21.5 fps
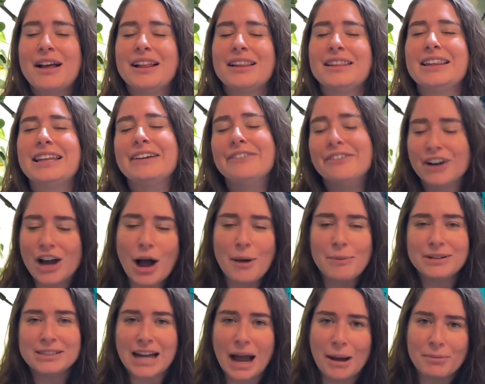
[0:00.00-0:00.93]
Leave a
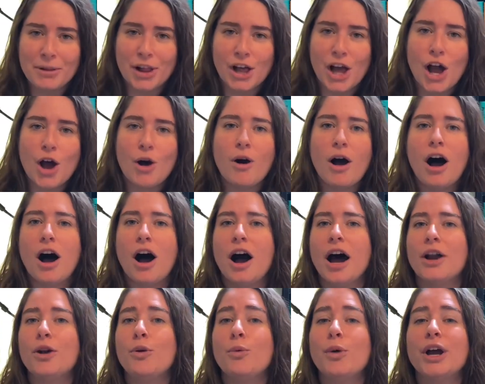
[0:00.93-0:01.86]
comment down below
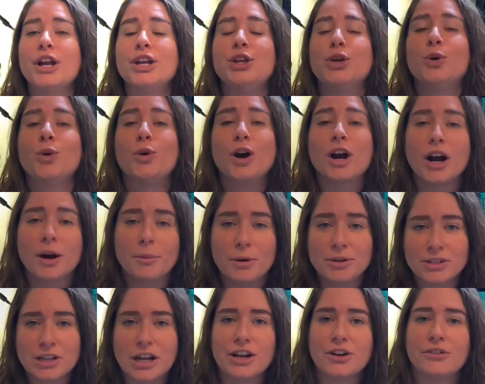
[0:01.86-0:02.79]
on what your
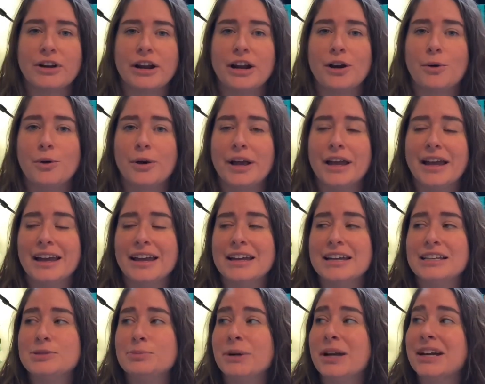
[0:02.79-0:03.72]
most underrated Hoya
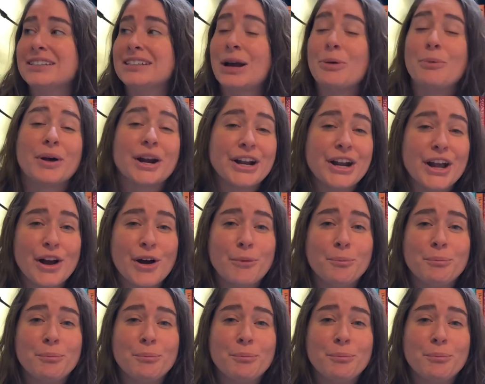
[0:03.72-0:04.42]
is, because I want to know,